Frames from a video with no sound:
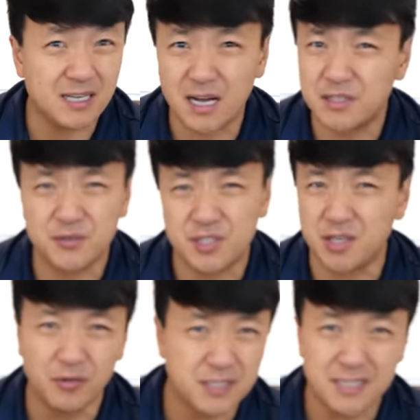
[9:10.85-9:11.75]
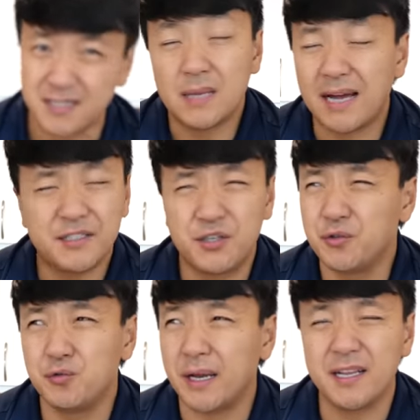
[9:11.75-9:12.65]
not too salty, not
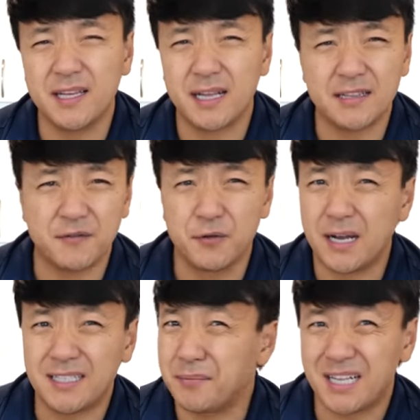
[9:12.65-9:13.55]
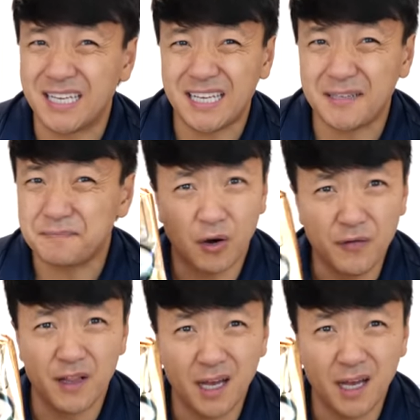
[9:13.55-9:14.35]
too anything like the food I typically eat. Go for